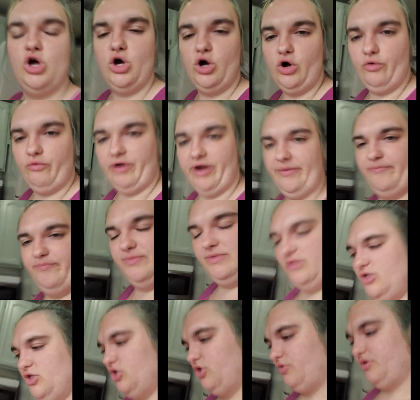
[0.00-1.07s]
Alright,
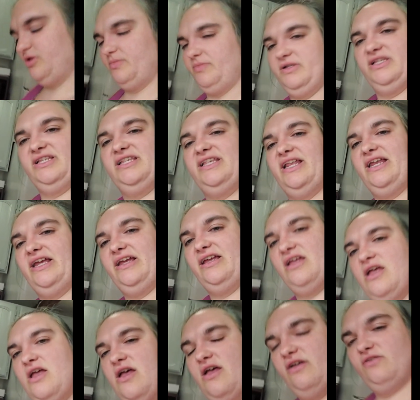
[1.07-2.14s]
so it's been sitting
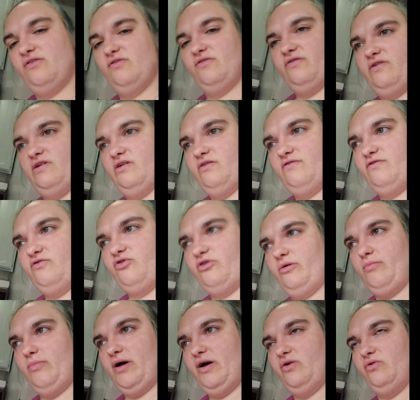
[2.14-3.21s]
for
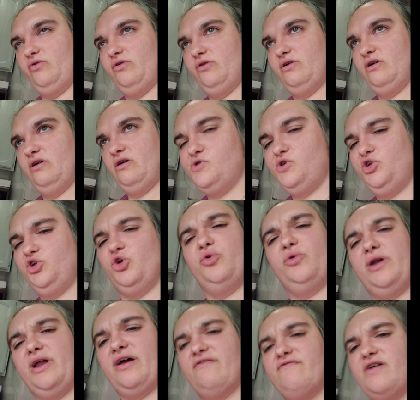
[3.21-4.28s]
about 2.5